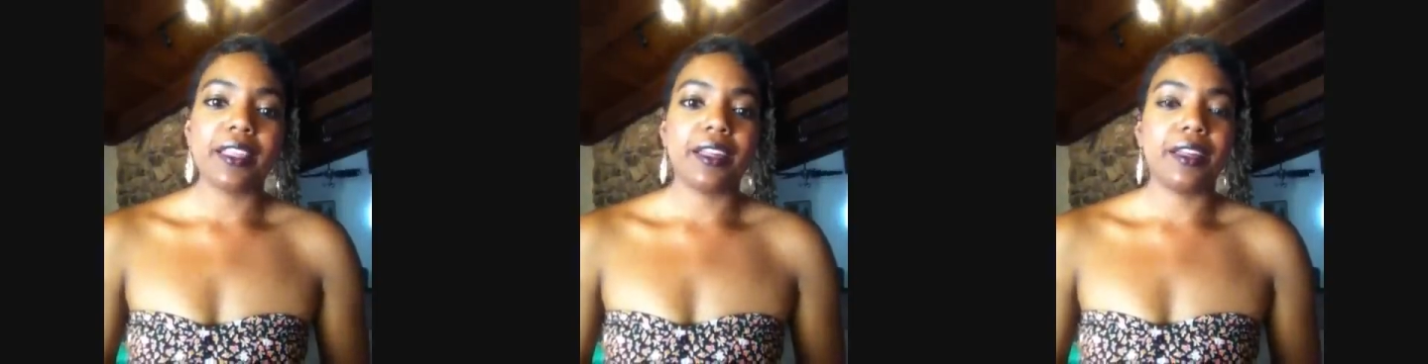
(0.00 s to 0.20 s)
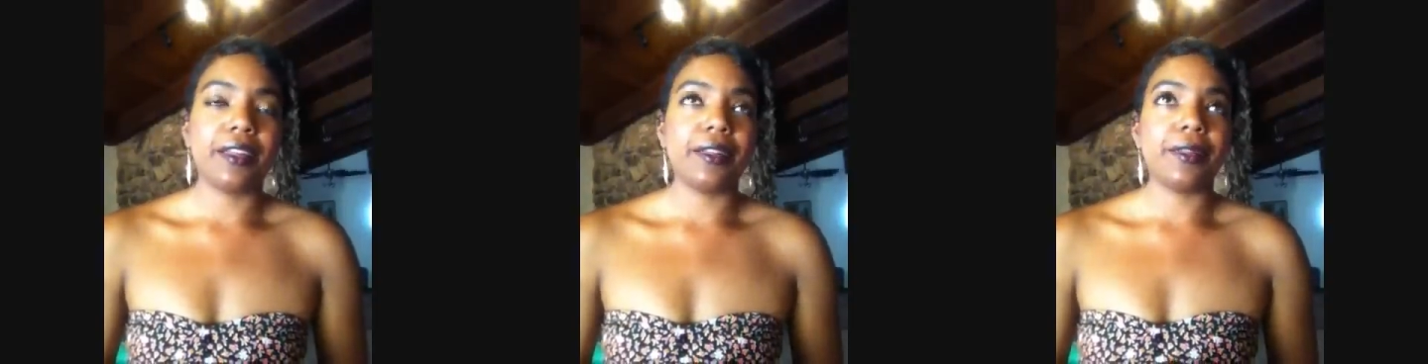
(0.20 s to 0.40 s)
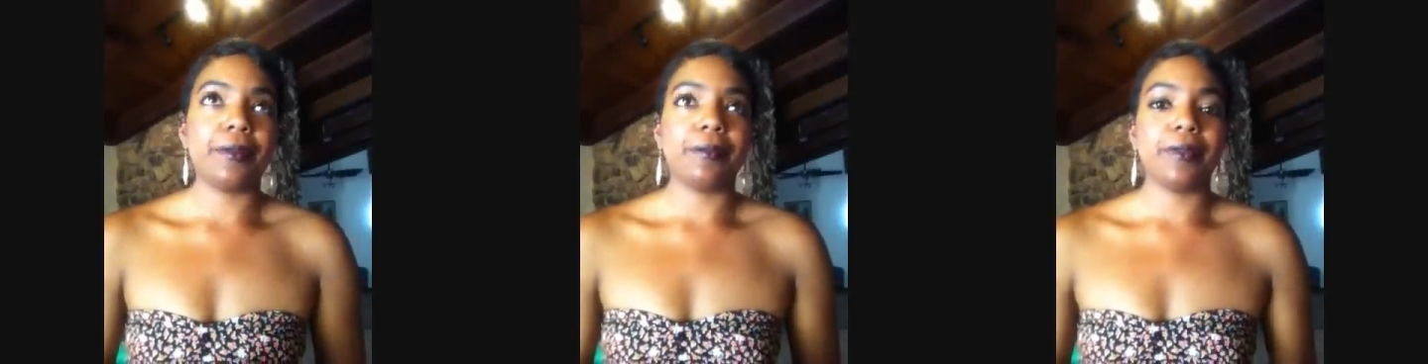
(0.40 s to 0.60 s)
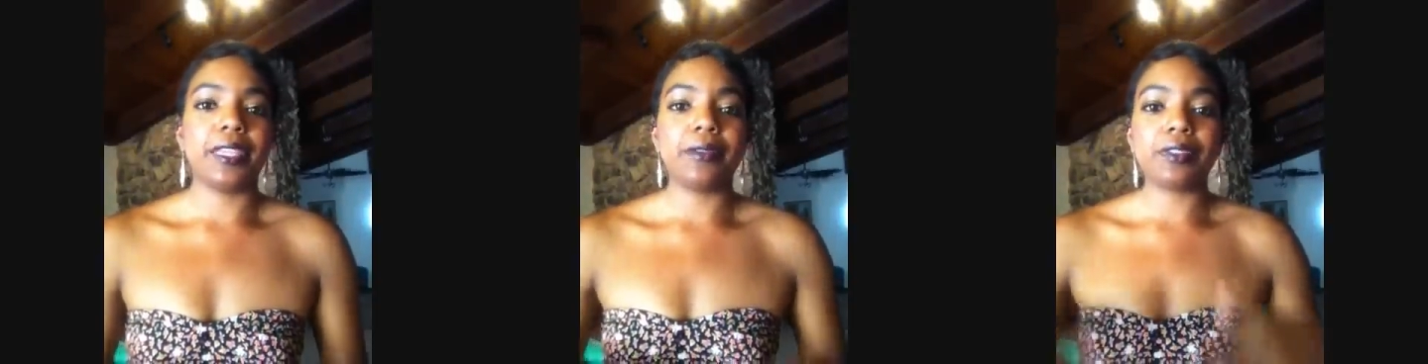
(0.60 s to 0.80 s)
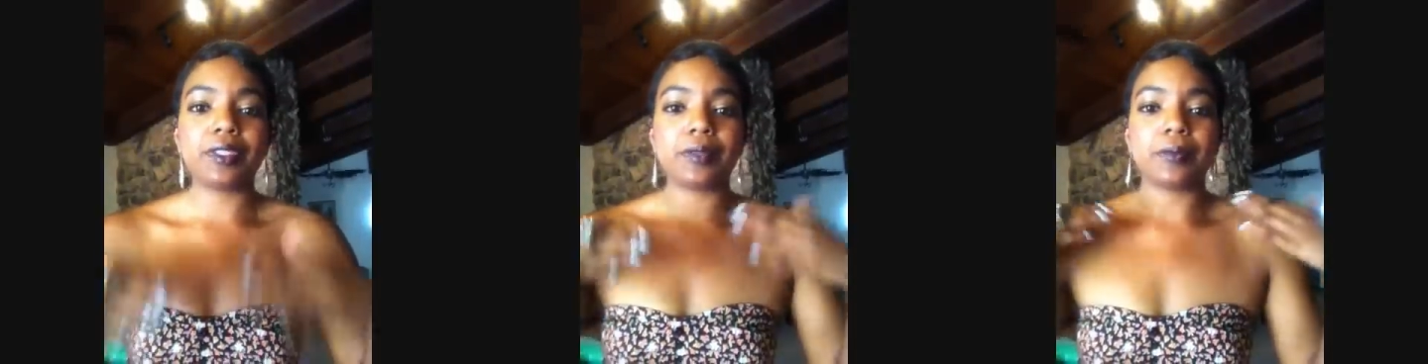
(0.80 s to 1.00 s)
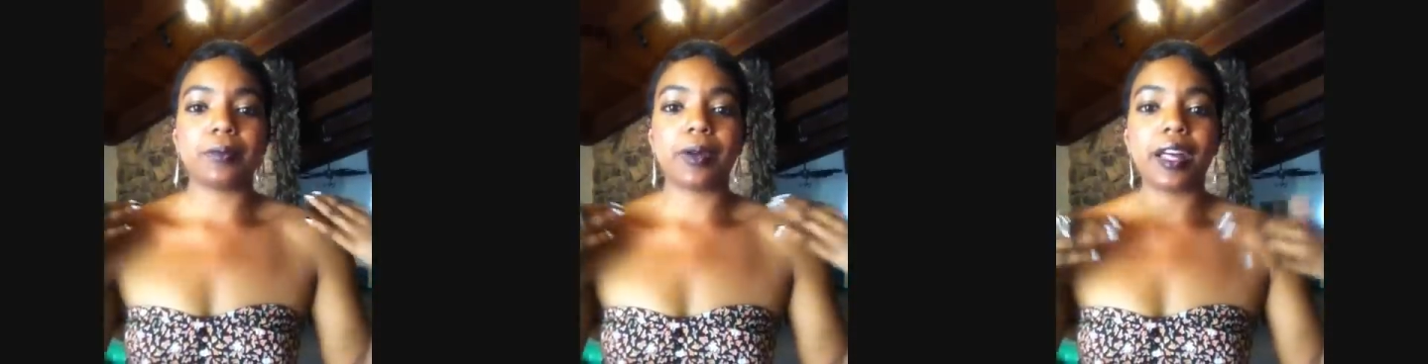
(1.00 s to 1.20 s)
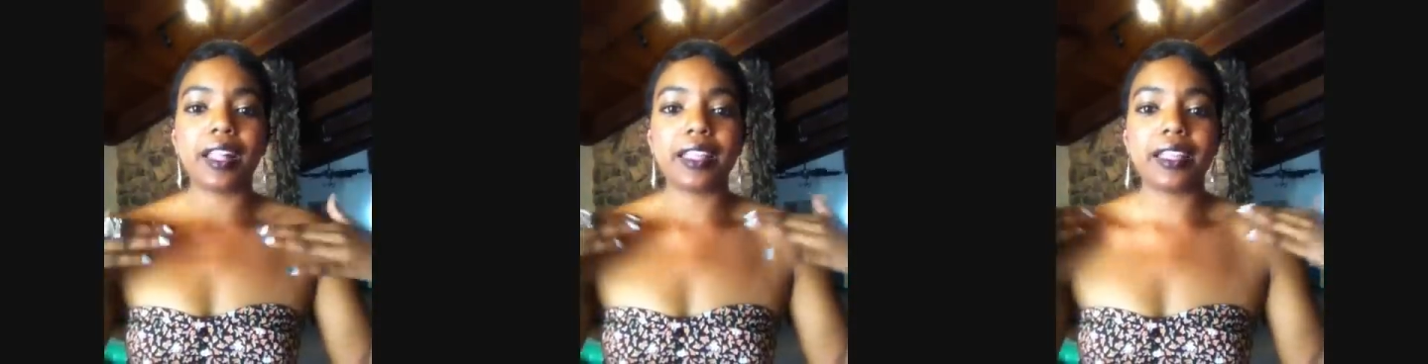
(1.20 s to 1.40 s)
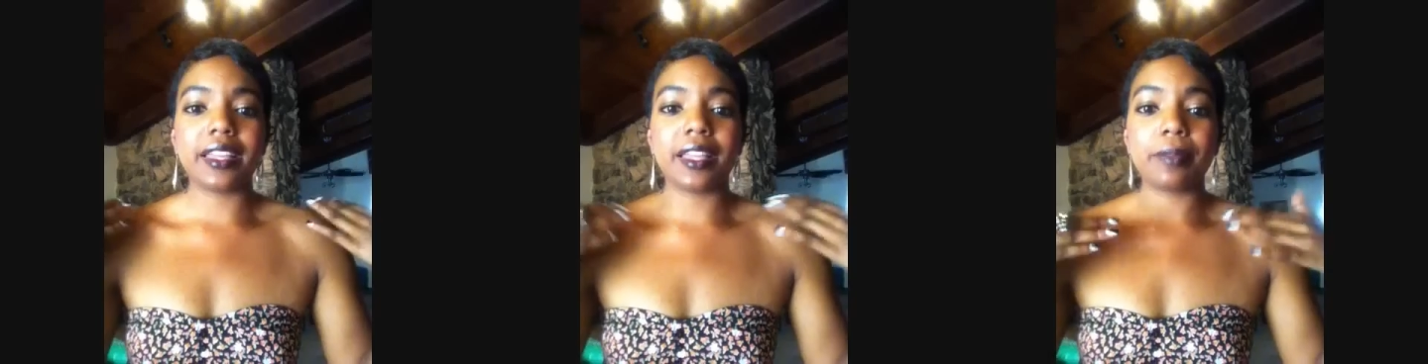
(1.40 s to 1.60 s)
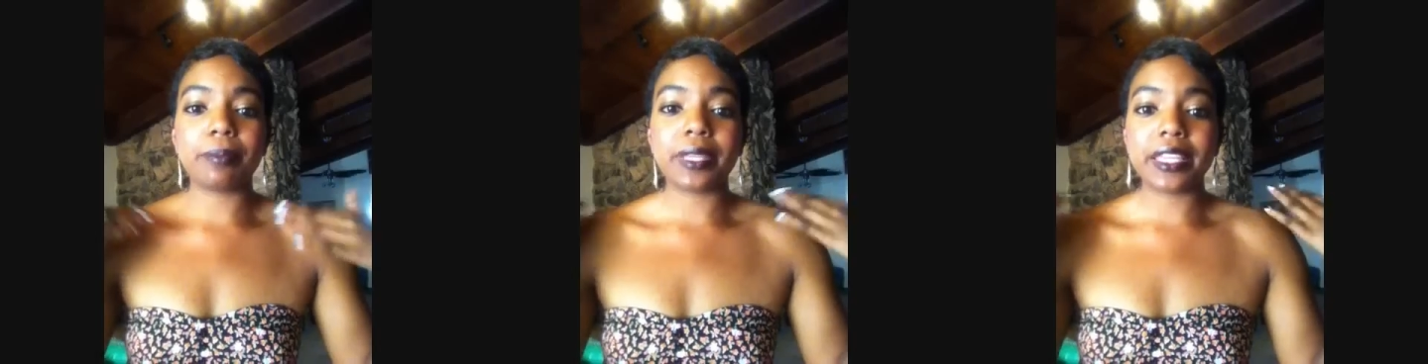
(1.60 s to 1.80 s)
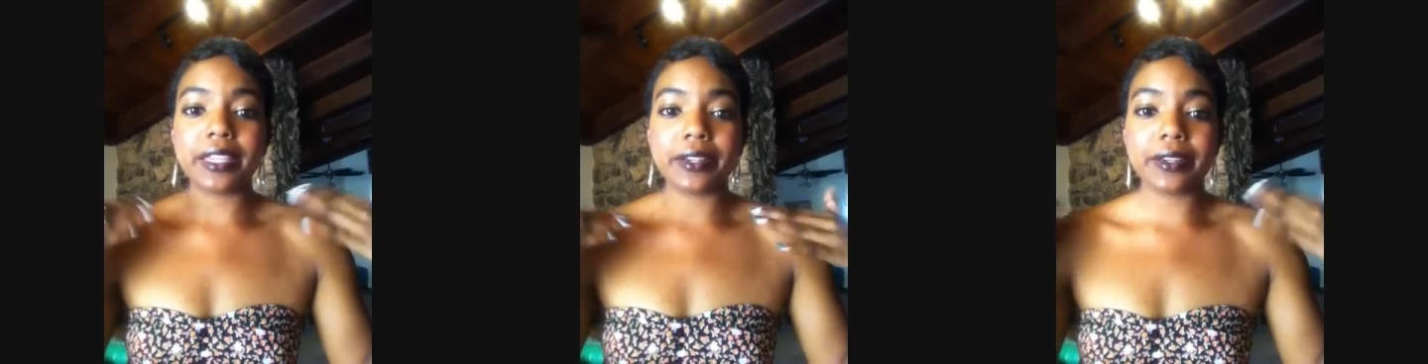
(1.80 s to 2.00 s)
Um, it was probably
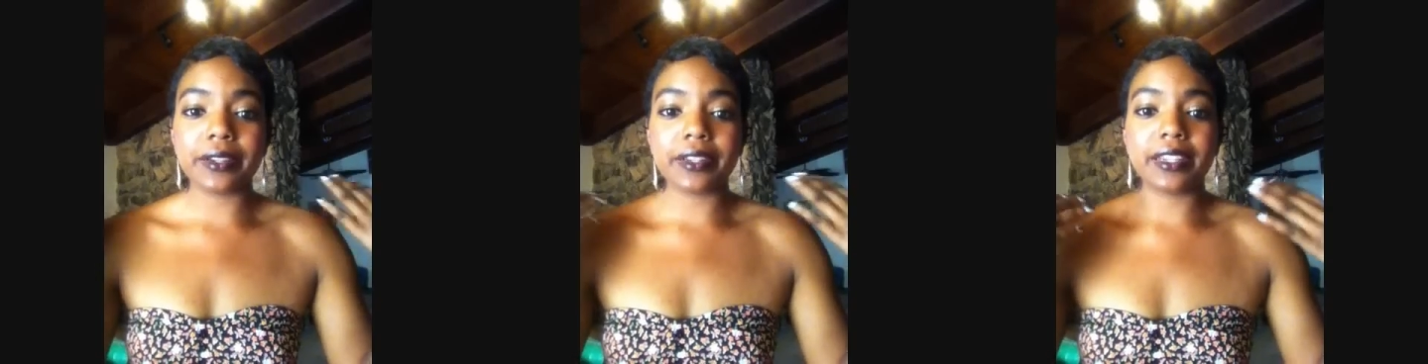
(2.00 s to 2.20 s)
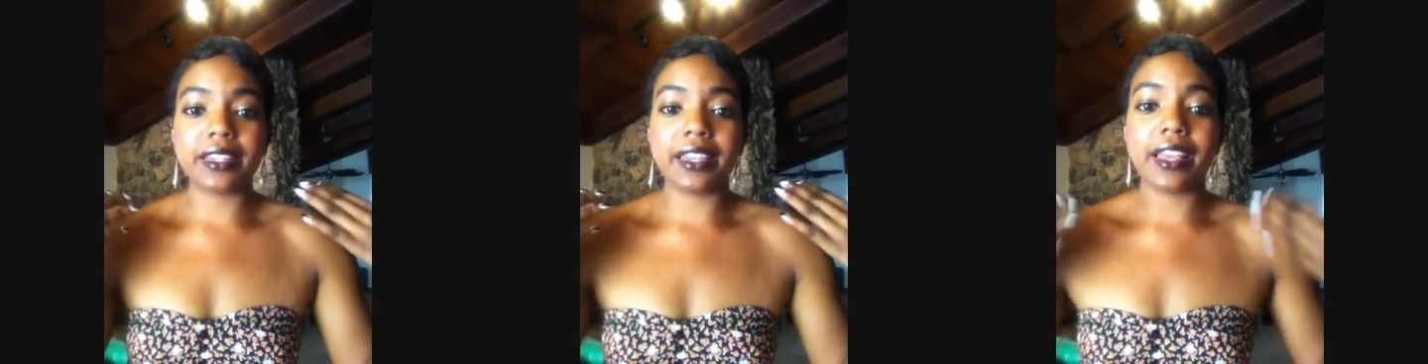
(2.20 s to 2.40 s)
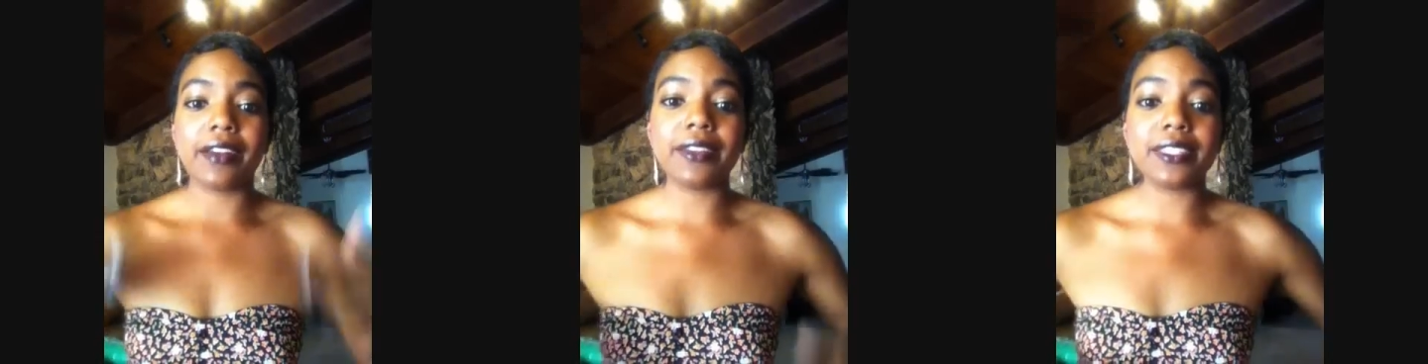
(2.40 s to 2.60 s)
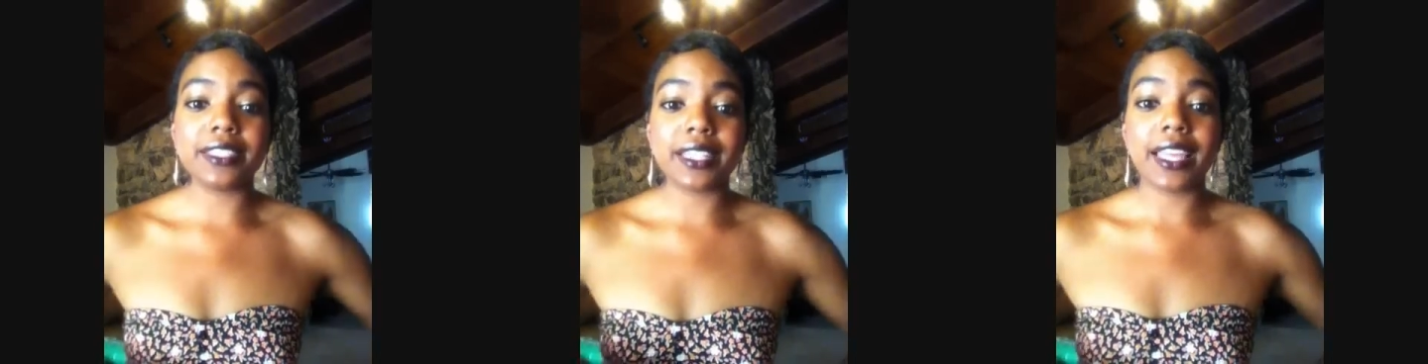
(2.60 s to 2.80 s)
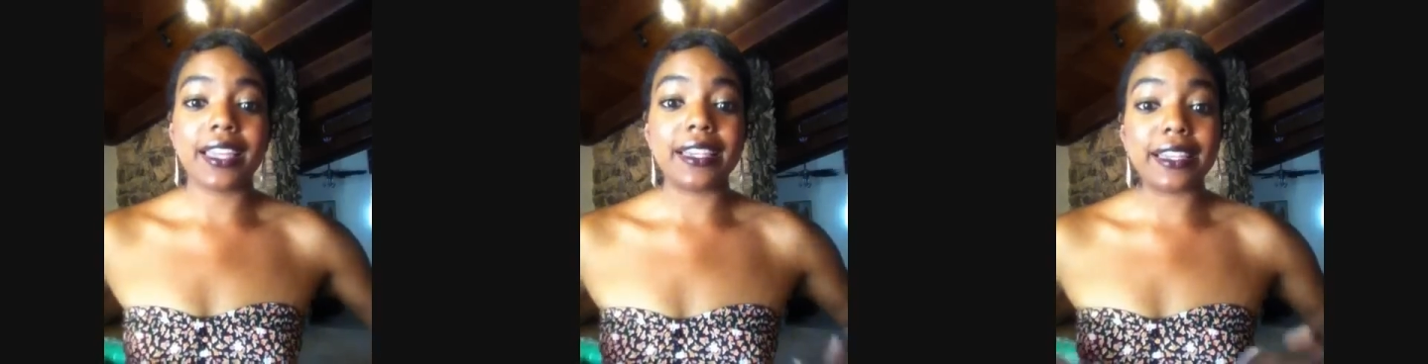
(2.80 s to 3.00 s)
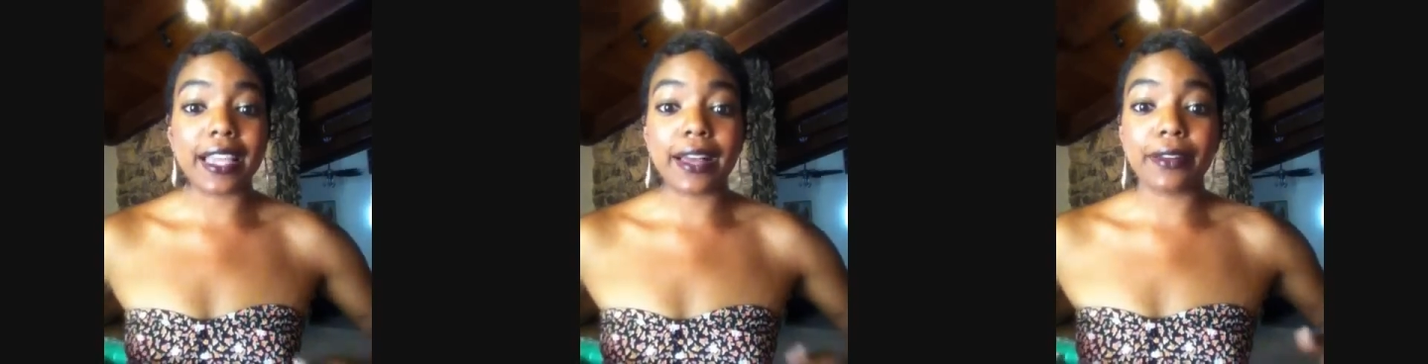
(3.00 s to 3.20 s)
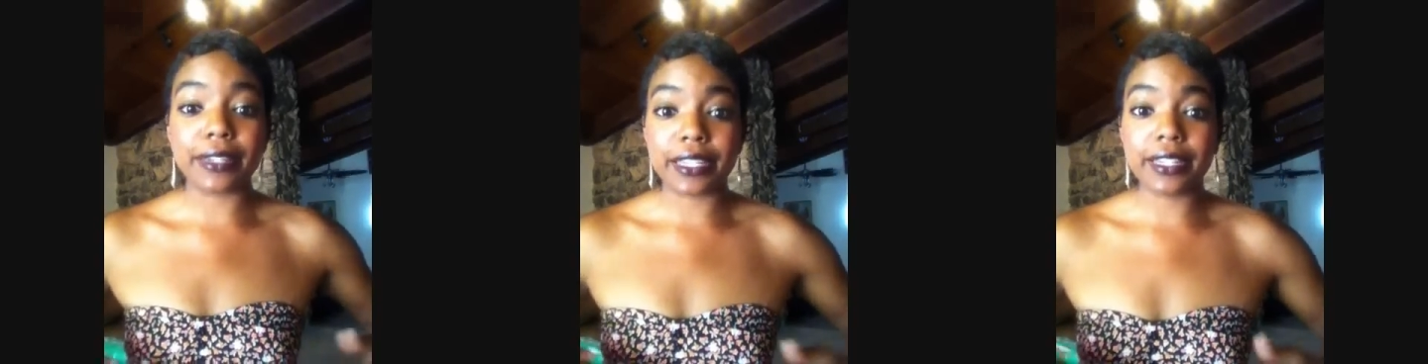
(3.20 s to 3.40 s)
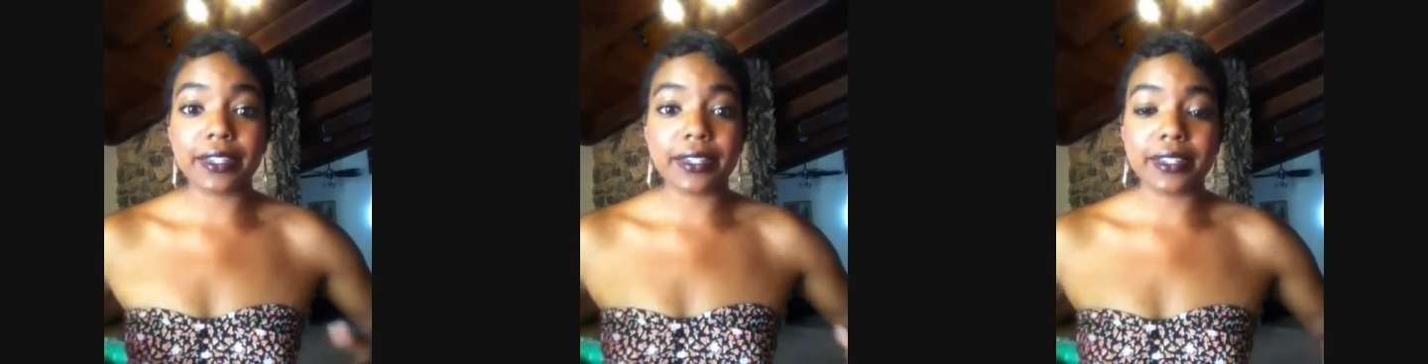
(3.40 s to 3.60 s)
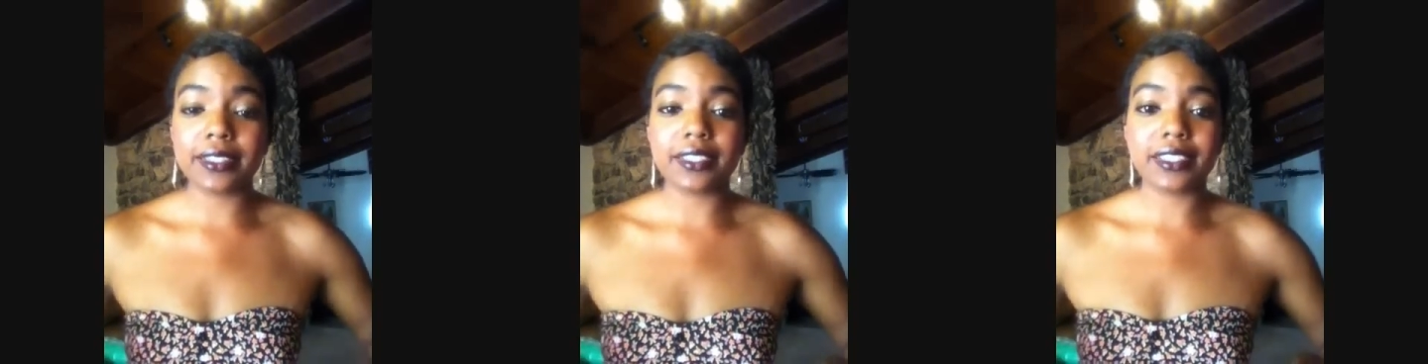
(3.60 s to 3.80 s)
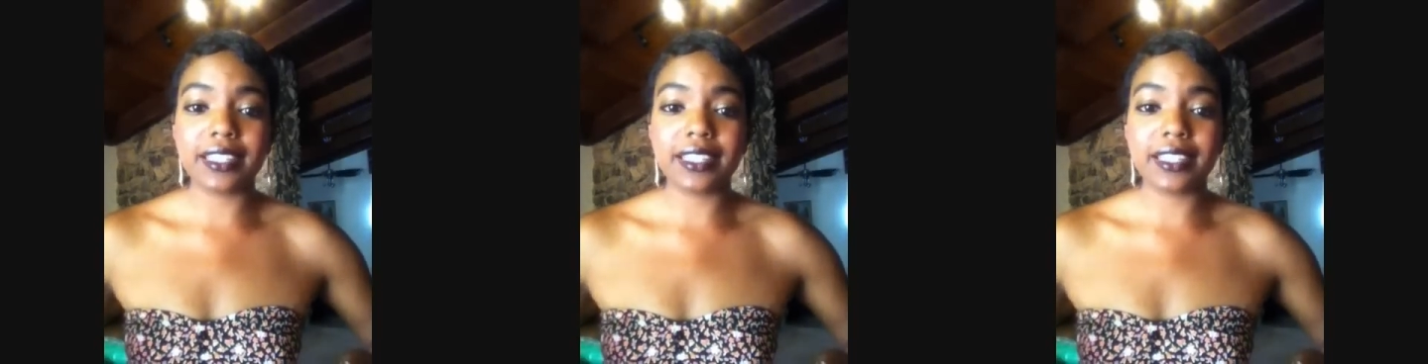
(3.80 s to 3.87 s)
up here and now it's down here